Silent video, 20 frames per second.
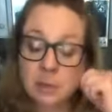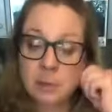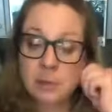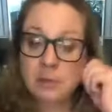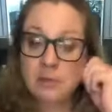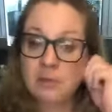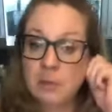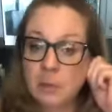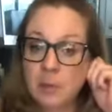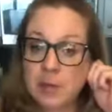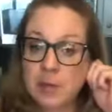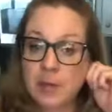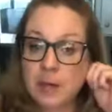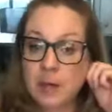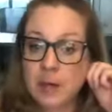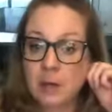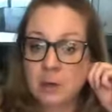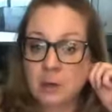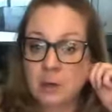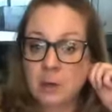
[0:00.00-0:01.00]
before we
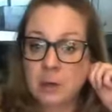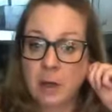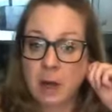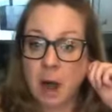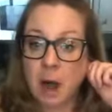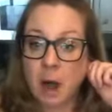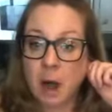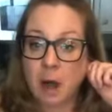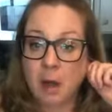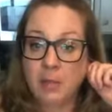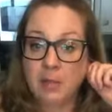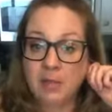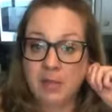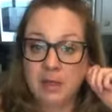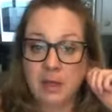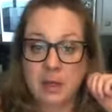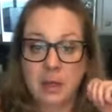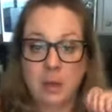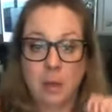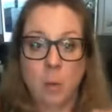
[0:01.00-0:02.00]
get cooking on
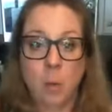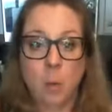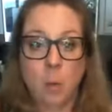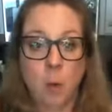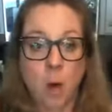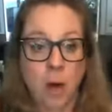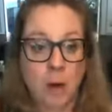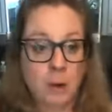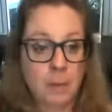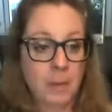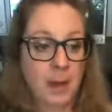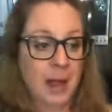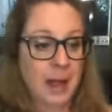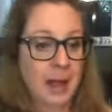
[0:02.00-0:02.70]
the water pie.